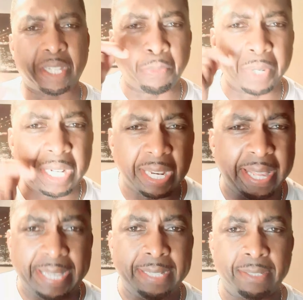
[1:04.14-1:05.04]
and can
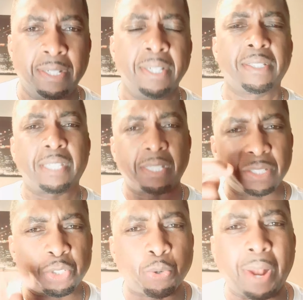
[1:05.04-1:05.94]
relate to
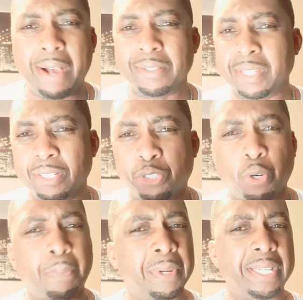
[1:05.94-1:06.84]
the trials and the
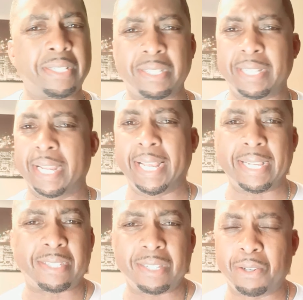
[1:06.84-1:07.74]
tribulations that
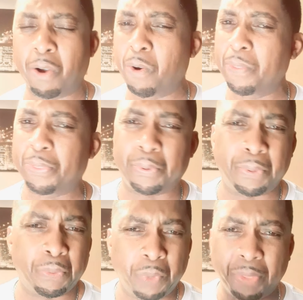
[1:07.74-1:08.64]
Esther gone
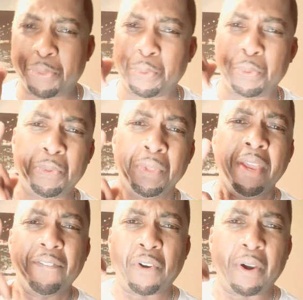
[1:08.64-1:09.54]
through and went through
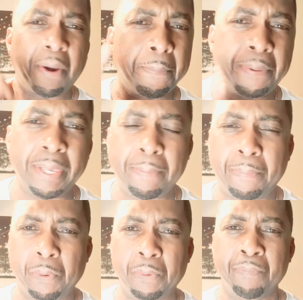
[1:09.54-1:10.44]
for her
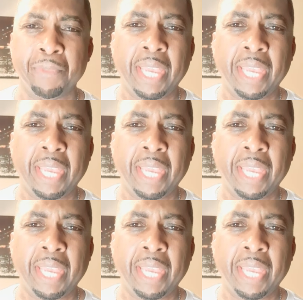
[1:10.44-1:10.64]
people